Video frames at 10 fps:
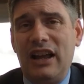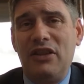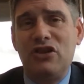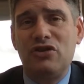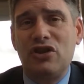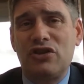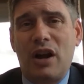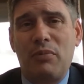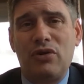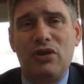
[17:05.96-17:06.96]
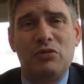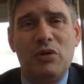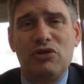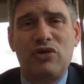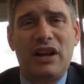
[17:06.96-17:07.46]
And these are just opportunities. We
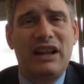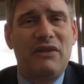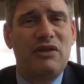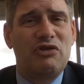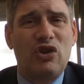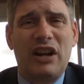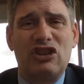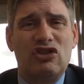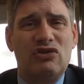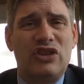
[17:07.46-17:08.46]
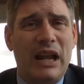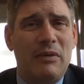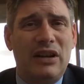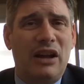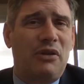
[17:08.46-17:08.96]
don't try to ever try to jam
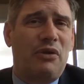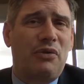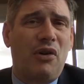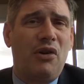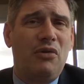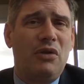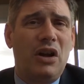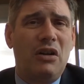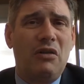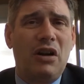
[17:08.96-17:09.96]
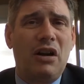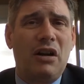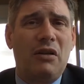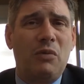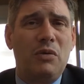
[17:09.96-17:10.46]
it down their throat.
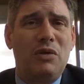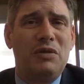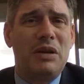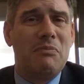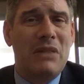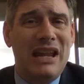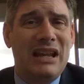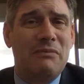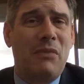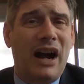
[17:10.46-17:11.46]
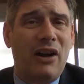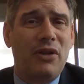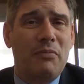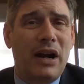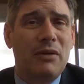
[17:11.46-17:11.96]
Uh, we want to be meek and mild,
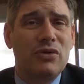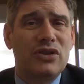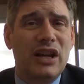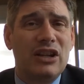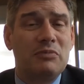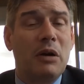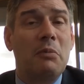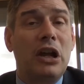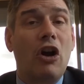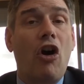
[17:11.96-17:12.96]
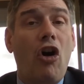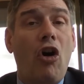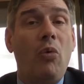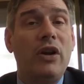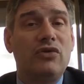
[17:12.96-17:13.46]
the Bible says, but we're mm-hmm.
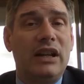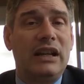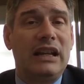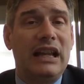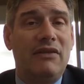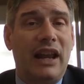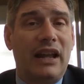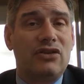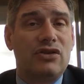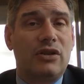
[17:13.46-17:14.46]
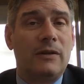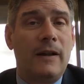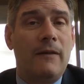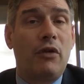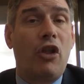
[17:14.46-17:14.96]
always ready to give an answer.
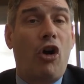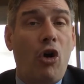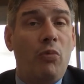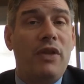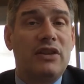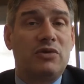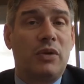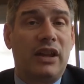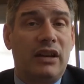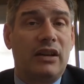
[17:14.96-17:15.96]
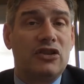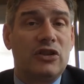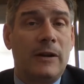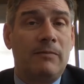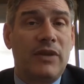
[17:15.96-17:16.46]
For the hope that's within
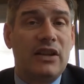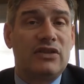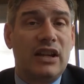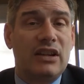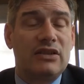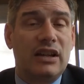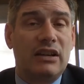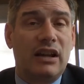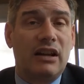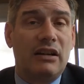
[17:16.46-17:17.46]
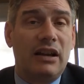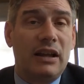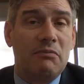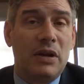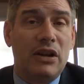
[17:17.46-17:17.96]
us, it says in uh,
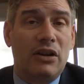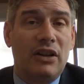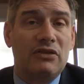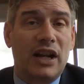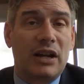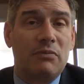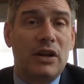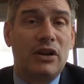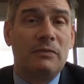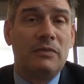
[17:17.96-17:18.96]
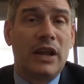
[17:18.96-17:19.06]
in Peter, in Second Peter,